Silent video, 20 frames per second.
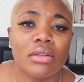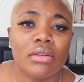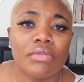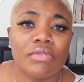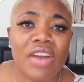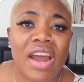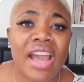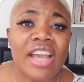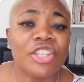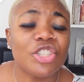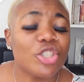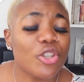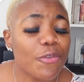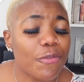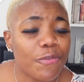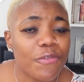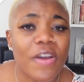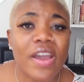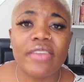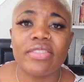Right? She
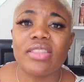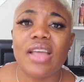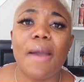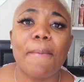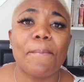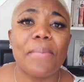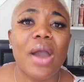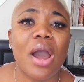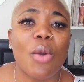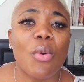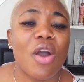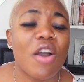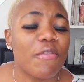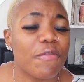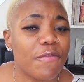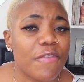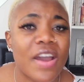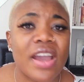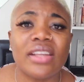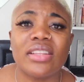find that power,
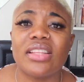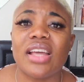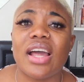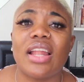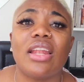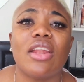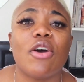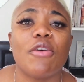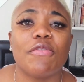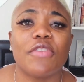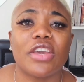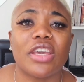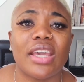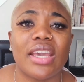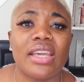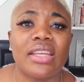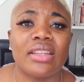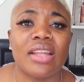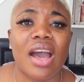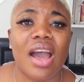find that love
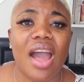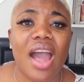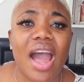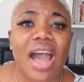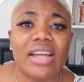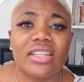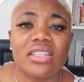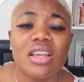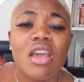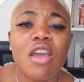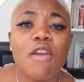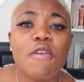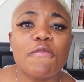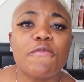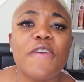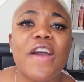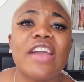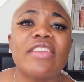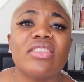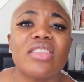again in her heart,
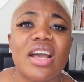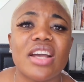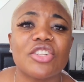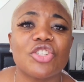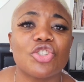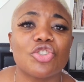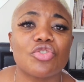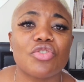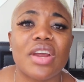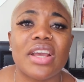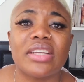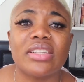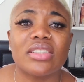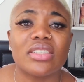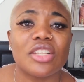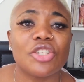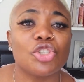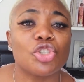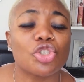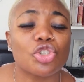find that strength
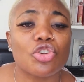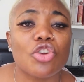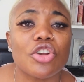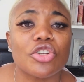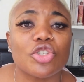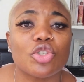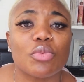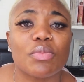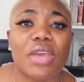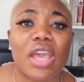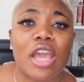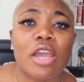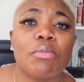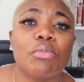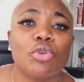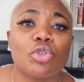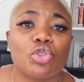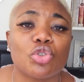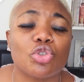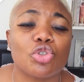and trust to be
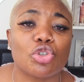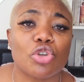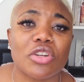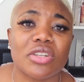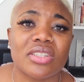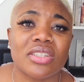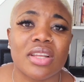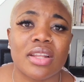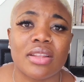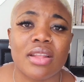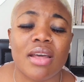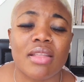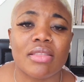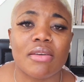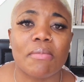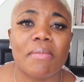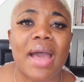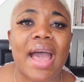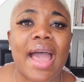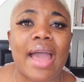able to trust
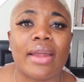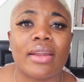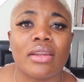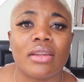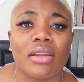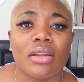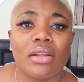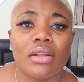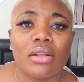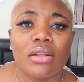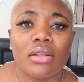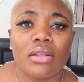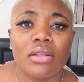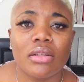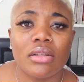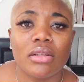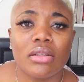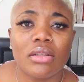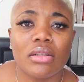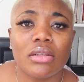another man.
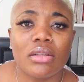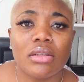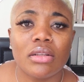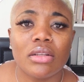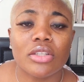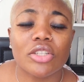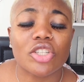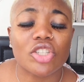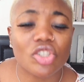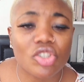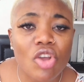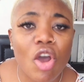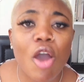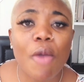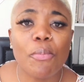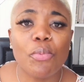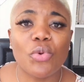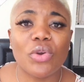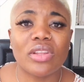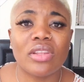
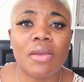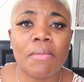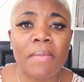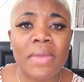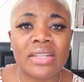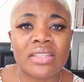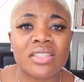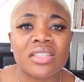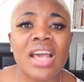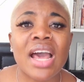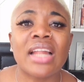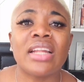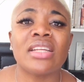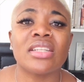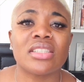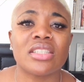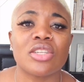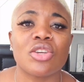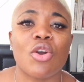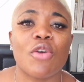Stop with the
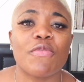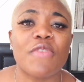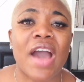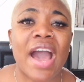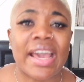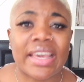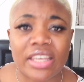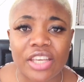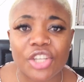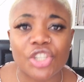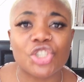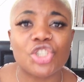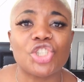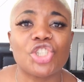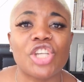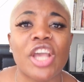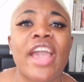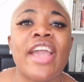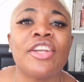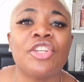mentality of I can
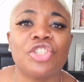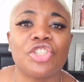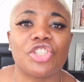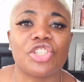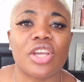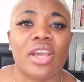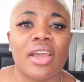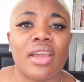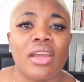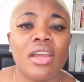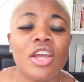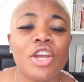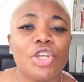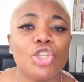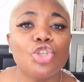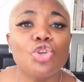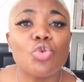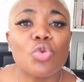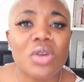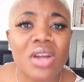change it.
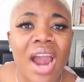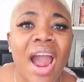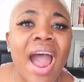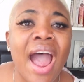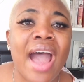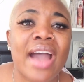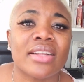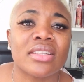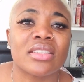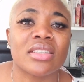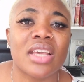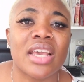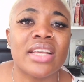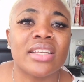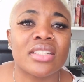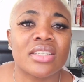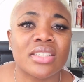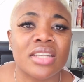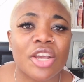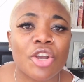You can't.
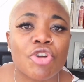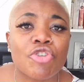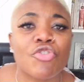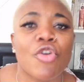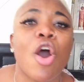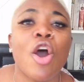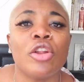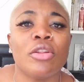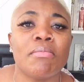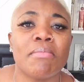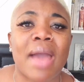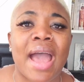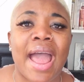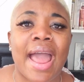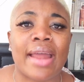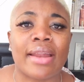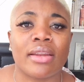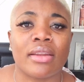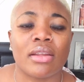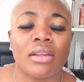It's a grown
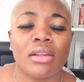man.